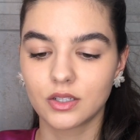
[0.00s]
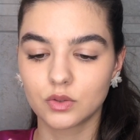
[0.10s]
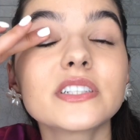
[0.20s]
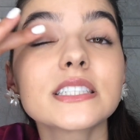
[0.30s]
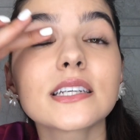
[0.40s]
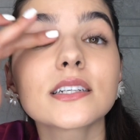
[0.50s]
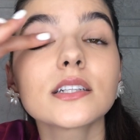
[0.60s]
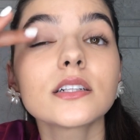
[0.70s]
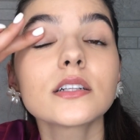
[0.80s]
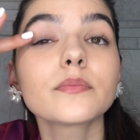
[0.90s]
Every
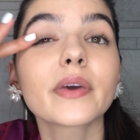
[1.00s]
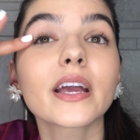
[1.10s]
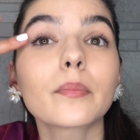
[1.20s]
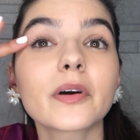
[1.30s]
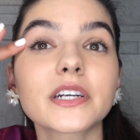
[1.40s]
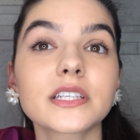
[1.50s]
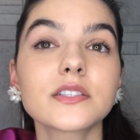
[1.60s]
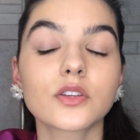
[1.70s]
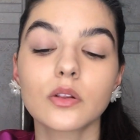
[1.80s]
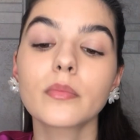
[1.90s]
single makeup
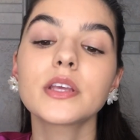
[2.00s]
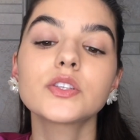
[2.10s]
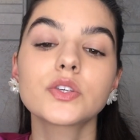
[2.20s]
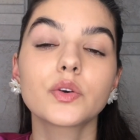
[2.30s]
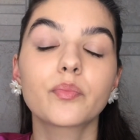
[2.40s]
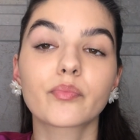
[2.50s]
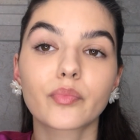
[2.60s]
artist told me to